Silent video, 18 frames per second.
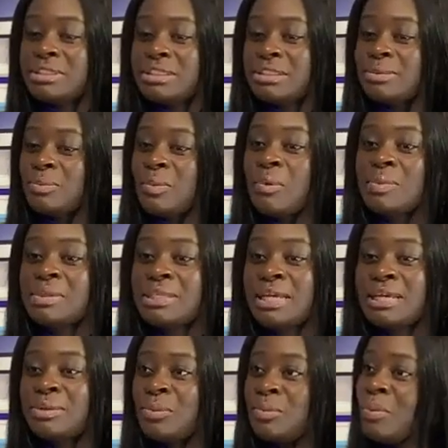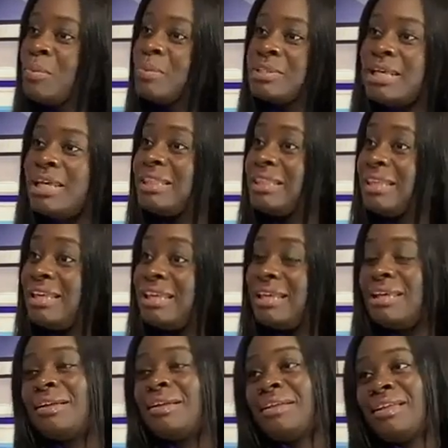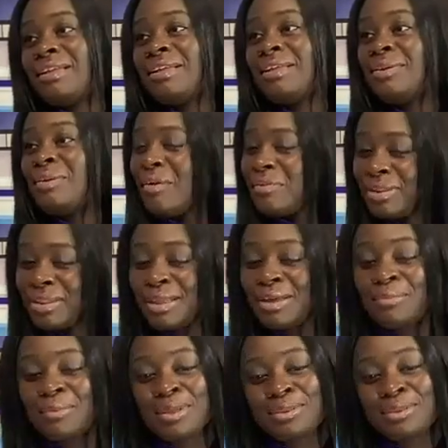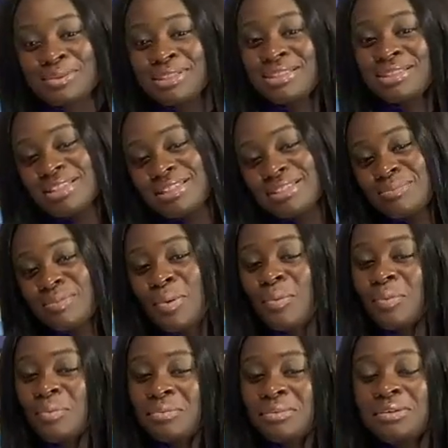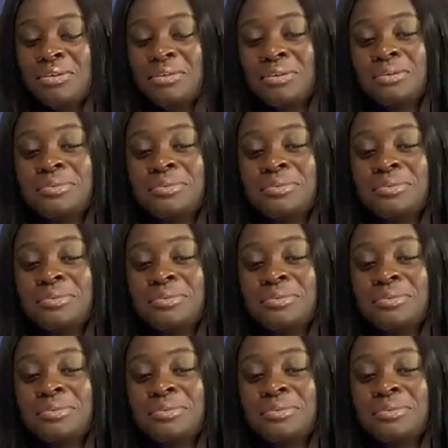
Bridget, what was I doing? What was I thinking? You have to think about those things, but